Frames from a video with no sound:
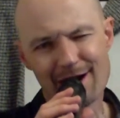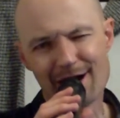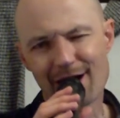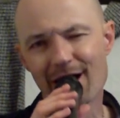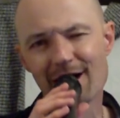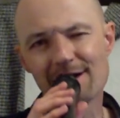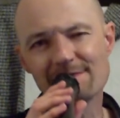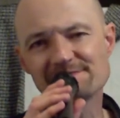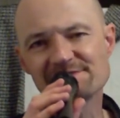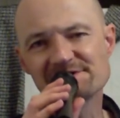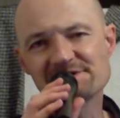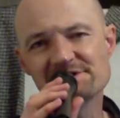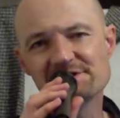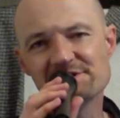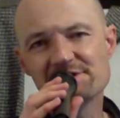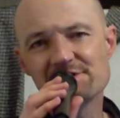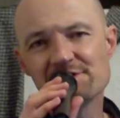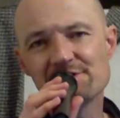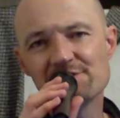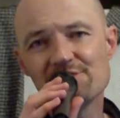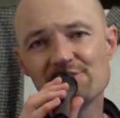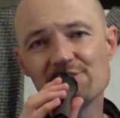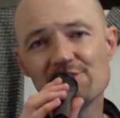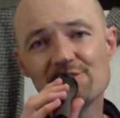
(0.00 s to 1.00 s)
I've
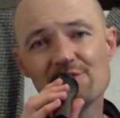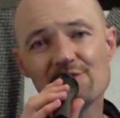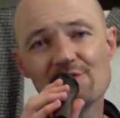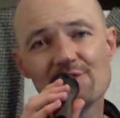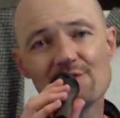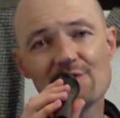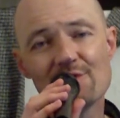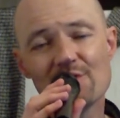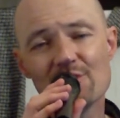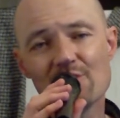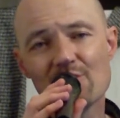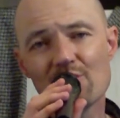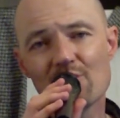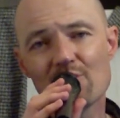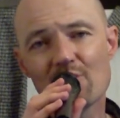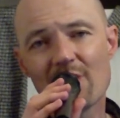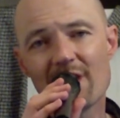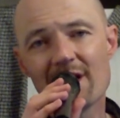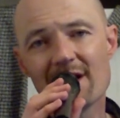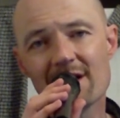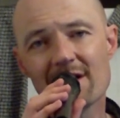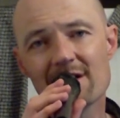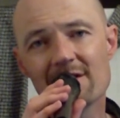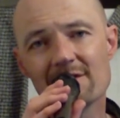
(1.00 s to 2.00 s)
seen you
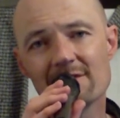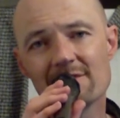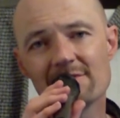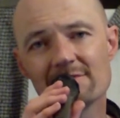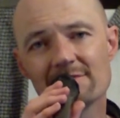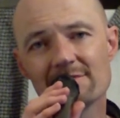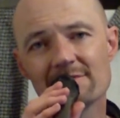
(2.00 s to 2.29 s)
around,